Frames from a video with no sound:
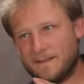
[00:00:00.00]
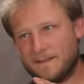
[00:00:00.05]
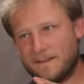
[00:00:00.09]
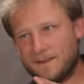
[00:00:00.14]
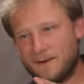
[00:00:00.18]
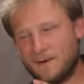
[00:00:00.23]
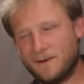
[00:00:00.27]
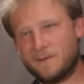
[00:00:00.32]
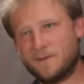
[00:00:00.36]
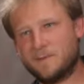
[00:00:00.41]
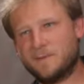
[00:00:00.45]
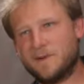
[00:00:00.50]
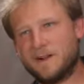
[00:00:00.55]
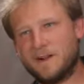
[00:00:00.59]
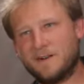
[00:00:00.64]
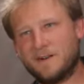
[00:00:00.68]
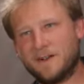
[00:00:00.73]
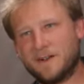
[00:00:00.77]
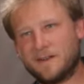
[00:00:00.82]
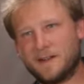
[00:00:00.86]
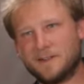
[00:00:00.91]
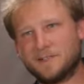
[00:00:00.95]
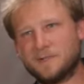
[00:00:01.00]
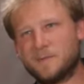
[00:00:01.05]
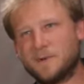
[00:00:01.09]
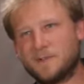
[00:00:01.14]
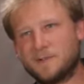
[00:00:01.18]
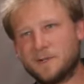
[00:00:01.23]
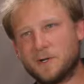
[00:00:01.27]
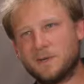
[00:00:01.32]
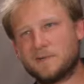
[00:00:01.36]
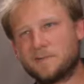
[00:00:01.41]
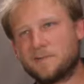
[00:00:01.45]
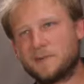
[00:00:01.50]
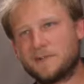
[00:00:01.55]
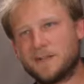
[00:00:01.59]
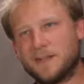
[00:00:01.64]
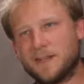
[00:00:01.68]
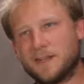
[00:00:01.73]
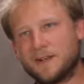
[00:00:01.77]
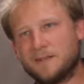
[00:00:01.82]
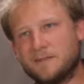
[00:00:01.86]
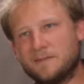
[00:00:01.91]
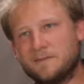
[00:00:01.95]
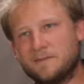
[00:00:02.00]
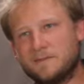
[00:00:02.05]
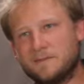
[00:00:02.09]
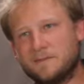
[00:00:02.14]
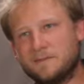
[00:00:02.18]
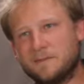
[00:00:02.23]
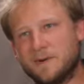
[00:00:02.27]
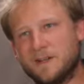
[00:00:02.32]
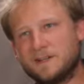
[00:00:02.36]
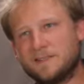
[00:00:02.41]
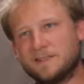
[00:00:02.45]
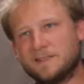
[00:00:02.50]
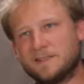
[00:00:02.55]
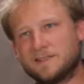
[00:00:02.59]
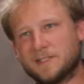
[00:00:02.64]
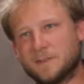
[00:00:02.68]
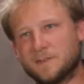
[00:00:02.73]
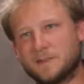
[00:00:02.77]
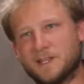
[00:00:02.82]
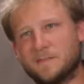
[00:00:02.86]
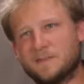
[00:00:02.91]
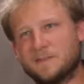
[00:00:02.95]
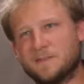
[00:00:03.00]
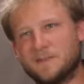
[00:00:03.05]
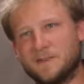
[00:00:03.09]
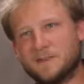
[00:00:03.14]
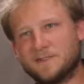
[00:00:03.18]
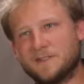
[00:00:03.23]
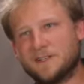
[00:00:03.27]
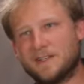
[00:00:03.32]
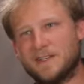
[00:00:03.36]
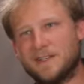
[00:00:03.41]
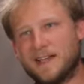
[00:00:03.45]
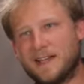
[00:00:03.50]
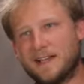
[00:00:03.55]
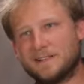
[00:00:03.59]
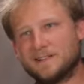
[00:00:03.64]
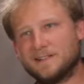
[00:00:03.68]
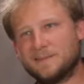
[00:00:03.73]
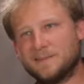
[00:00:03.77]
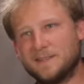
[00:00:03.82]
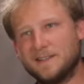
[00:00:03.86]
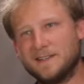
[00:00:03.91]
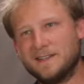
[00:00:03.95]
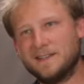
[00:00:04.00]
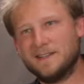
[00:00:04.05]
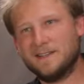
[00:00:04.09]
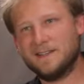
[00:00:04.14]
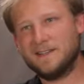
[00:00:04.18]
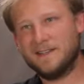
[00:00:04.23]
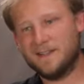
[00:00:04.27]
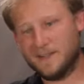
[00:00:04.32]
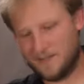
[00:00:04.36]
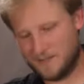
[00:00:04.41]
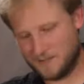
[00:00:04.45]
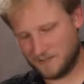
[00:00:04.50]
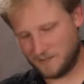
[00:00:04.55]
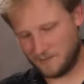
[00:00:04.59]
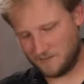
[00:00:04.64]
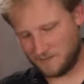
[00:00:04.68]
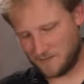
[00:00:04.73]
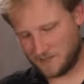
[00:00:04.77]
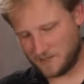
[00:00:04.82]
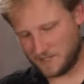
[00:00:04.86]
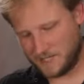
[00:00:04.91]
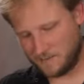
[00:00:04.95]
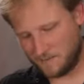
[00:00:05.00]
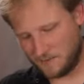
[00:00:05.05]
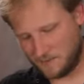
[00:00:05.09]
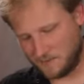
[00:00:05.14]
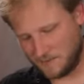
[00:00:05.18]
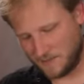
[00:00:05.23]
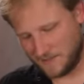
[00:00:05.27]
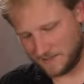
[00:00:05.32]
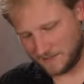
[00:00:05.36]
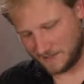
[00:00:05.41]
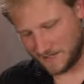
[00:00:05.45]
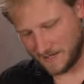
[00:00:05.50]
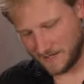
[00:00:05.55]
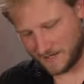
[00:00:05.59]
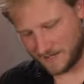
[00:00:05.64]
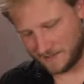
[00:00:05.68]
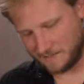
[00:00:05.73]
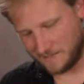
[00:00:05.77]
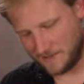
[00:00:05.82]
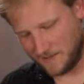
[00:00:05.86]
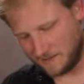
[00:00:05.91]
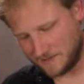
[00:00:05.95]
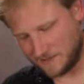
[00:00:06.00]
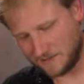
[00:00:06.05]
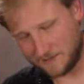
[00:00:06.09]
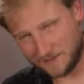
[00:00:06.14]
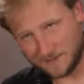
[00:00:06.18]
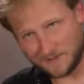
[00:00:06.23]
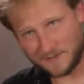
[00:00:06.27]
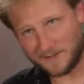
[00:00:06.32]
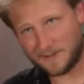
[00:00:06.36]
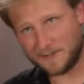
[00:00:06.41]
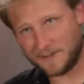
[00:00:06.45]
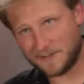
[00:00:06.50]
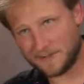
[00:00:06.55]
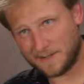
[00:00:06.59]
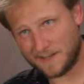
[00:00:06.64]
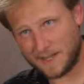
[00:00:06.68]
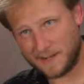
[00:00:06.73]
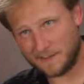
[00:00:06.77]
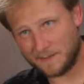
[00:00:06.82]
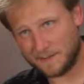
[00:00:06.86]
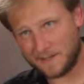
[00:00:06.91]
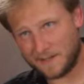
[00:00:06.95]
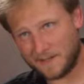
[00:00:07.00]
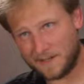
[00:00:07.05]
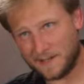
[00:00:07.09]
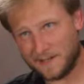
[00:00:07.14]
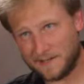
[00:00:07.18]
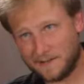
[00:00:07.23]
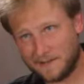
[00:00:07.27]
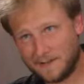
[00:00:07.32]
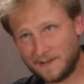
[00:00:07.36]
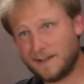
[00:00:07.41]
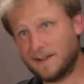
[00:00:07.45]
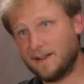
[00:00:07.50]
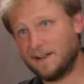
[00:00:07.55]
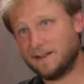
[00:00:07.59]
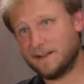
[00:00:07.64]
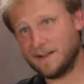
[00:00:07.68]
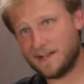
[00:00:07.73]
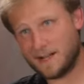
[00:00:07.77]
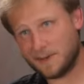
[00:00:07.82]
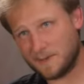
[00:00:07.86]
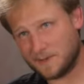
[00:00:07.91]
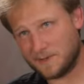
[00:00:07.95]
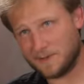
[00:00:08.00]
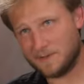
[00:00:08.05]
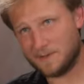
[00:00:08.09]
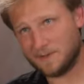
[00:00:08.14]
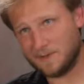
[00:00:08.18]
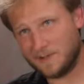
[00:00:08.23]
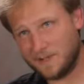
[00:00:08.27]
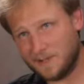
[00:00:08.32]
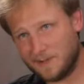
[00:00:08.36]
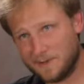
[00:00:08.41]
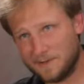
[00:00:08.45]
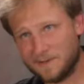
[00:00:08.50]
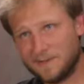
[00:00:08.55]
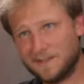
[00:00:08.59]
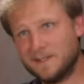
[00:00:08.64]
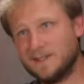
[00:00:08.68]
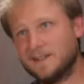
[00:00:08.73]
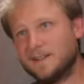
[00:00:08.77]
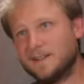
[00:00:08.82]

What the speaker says: overbearing or not so much overprotective, but sometimes feels like he has to be. So, for example, when he's talking about, you're the guy with the gun, can I talk with you alone?